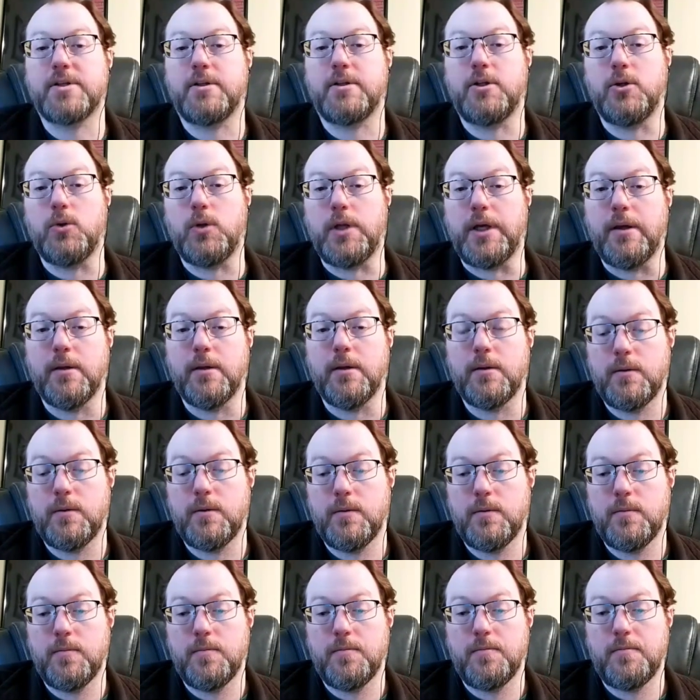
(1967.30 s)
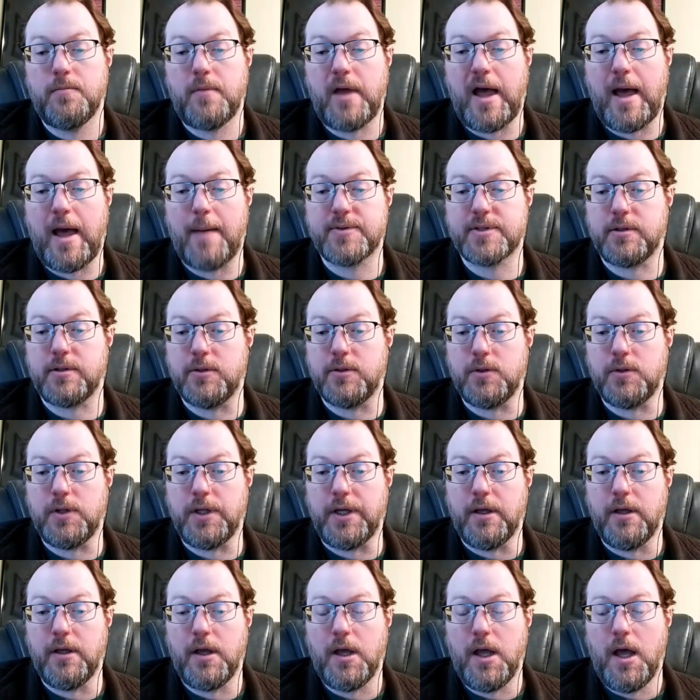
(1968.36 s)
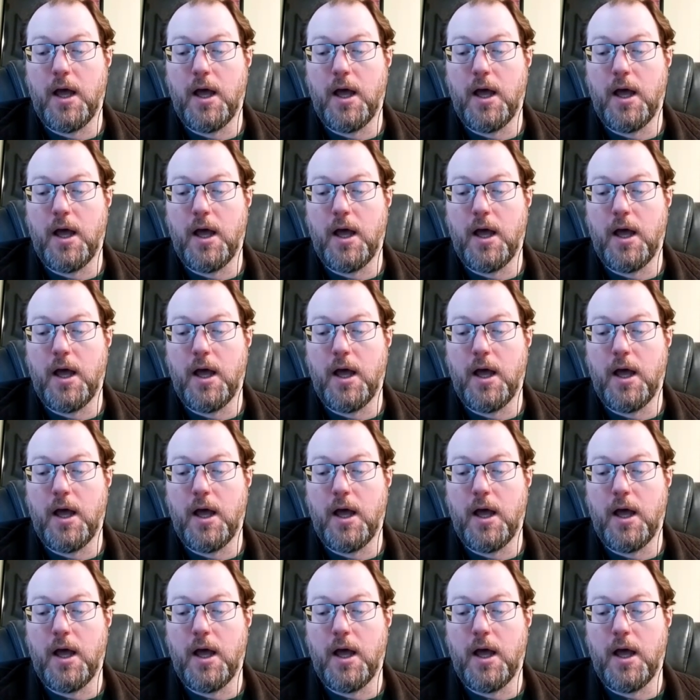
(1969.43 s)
absolutely. Absolutely.